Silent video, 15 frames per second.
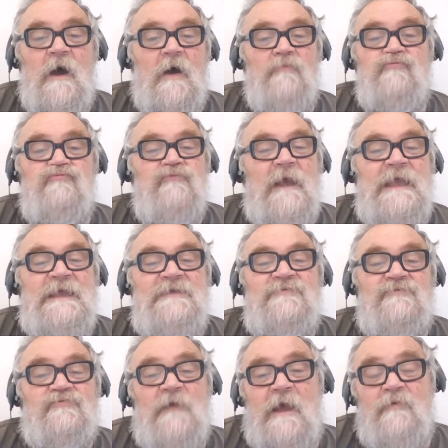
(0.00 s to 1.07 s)
A
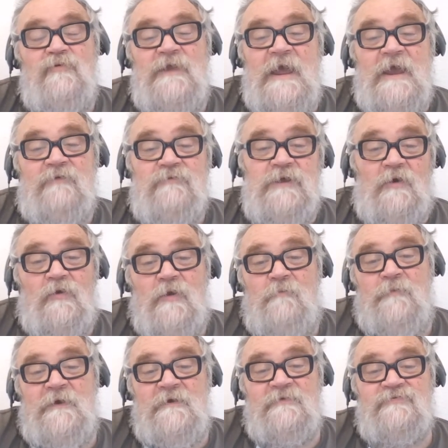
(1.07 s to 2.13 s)
raised round area on
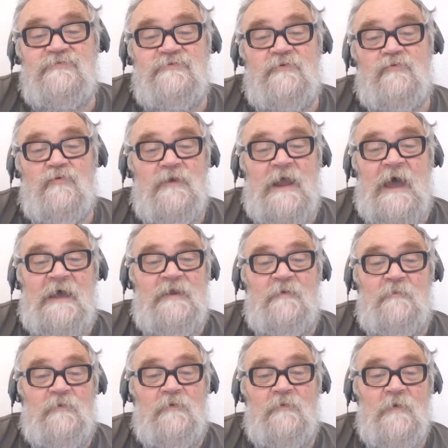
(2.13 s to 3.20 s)
a person or an
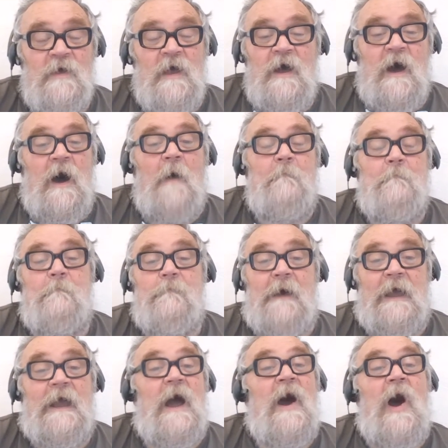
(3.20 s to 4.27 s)
animal.
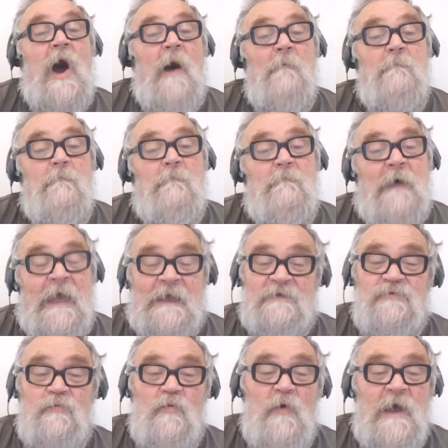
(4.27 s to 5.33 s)
Humpback. A
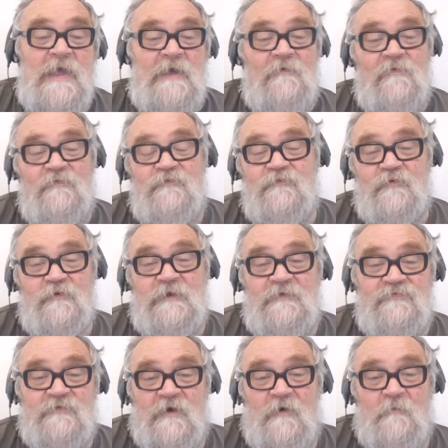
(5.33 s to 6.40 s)
humpbacked whale, for
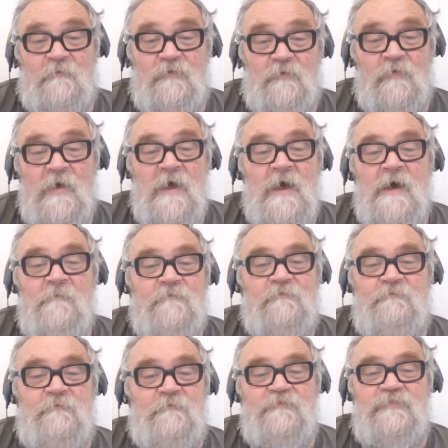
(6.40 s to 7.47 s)
example,
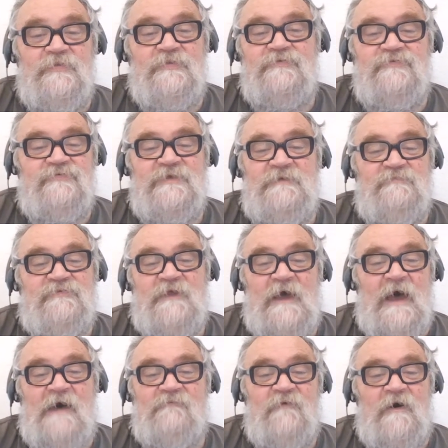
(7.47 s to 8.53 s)
seems
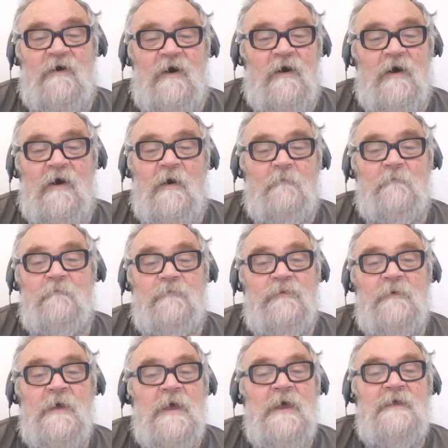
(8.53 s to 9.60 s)
to have a hump.
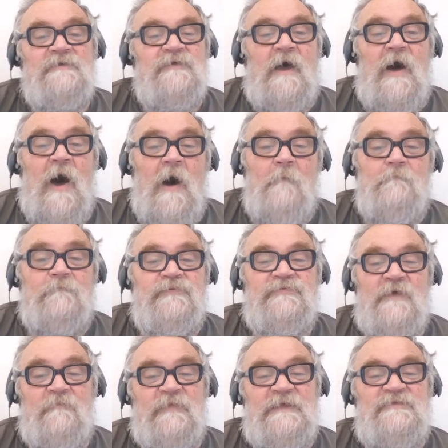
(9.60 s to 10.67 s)
To hump
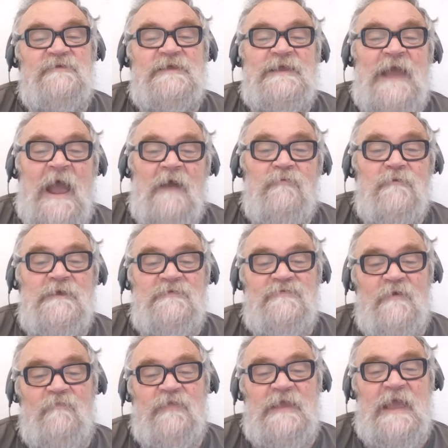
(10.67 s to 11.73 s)
something, to carry
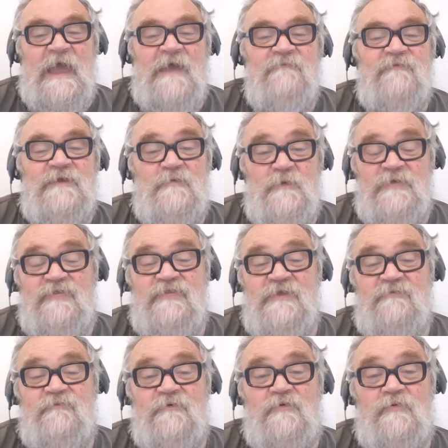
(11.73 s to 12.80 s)
something heavy with
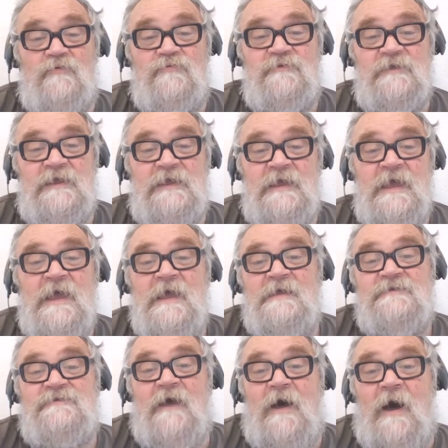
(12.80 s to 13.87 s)
difficulty.
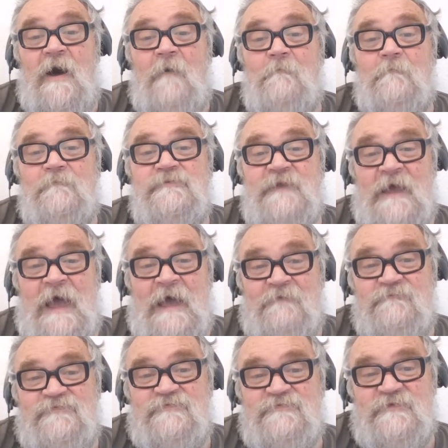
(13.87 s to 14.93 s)
To hump, to
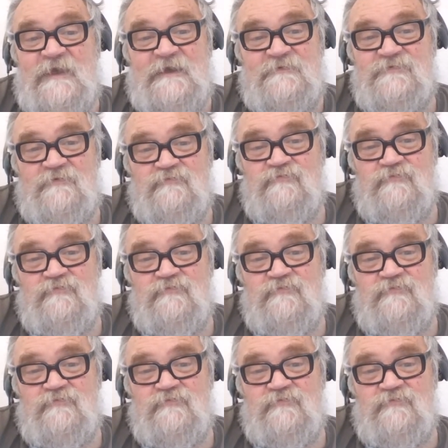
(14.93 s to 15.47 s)
have sex, a